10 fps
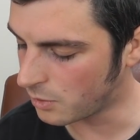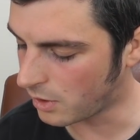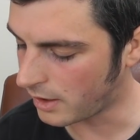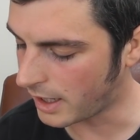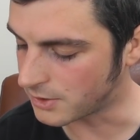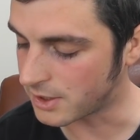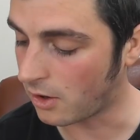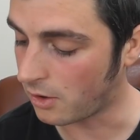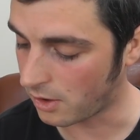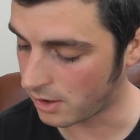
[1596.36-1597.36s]
What else?
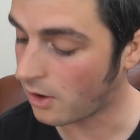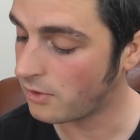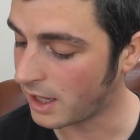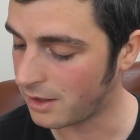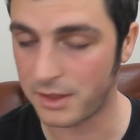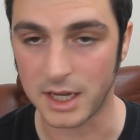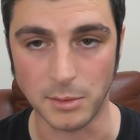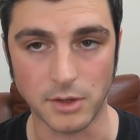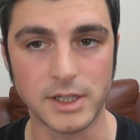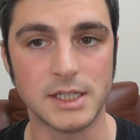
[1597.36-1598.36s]
Oh, on that
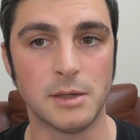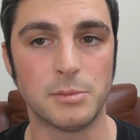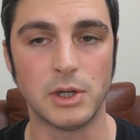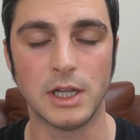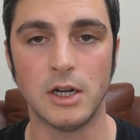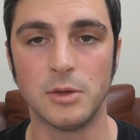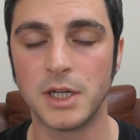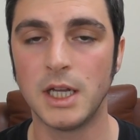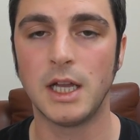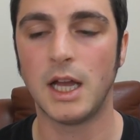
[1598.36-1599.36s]
theme, the reason I brought that
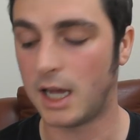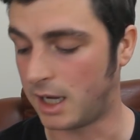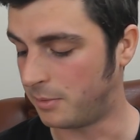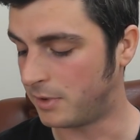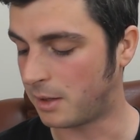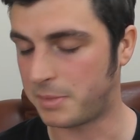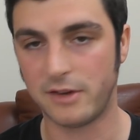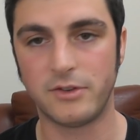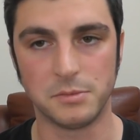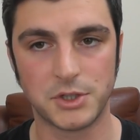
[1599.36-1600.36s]
up,
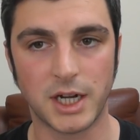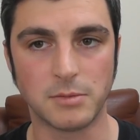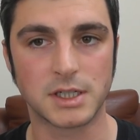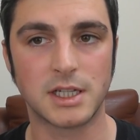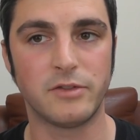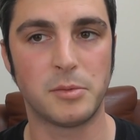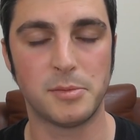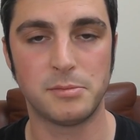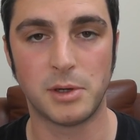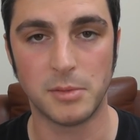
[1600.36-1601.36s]
apart from shameless
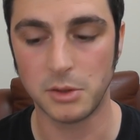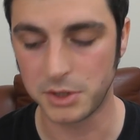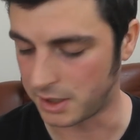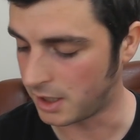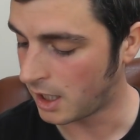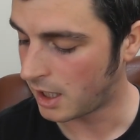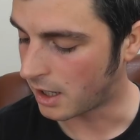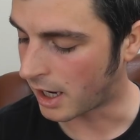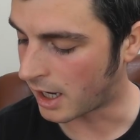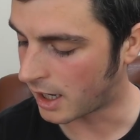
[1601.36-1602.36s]
self-promotion,
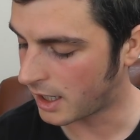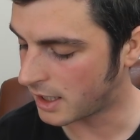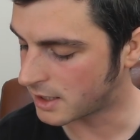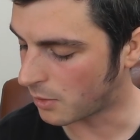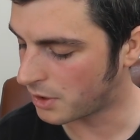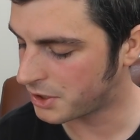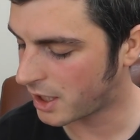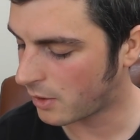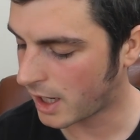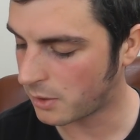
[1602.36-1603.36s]
is I want to
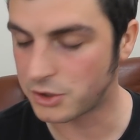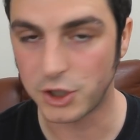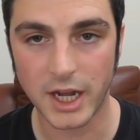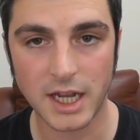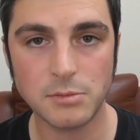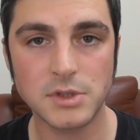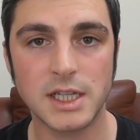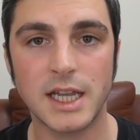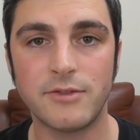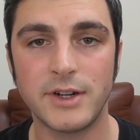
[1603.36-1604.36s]
shout out
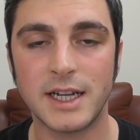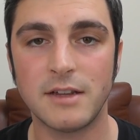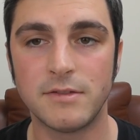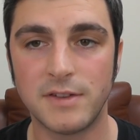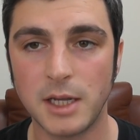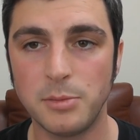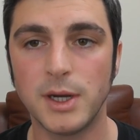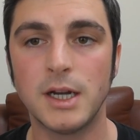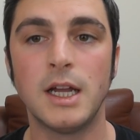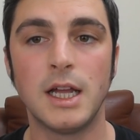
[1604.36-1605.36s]
James the Everyday
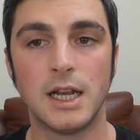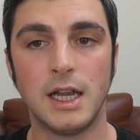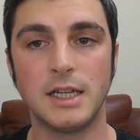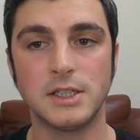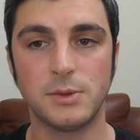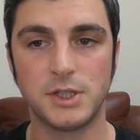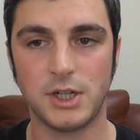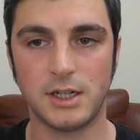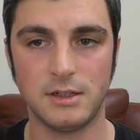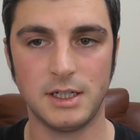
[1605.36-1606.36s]
Vapor. Link to
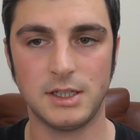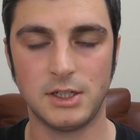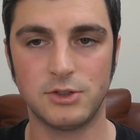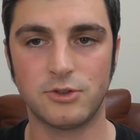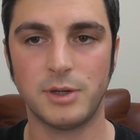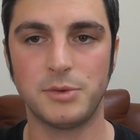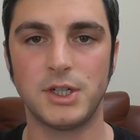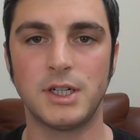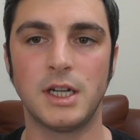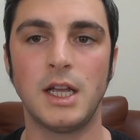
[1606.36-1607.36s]
his channel in the
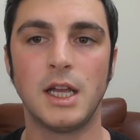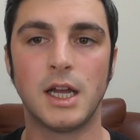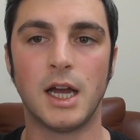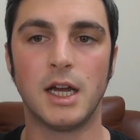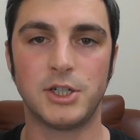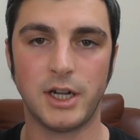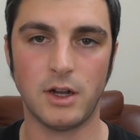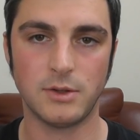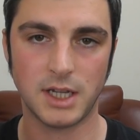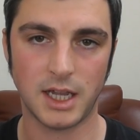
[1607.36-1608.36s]
description.
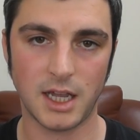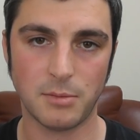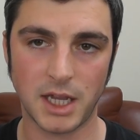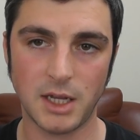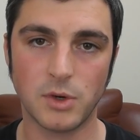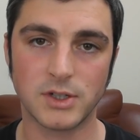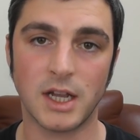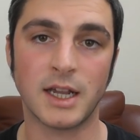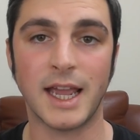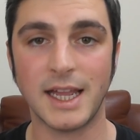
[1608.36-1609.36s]
Shout out to him. He
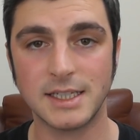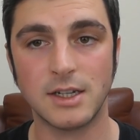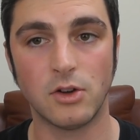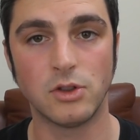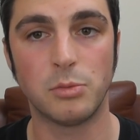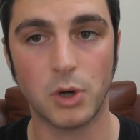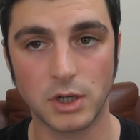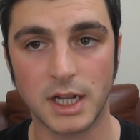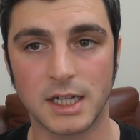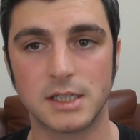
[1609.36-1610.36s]
was a guest on the
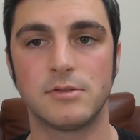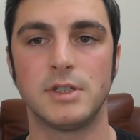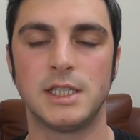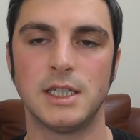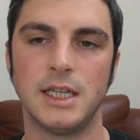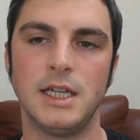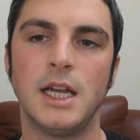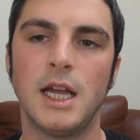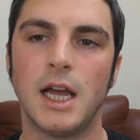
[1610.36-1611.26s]
podcast recently,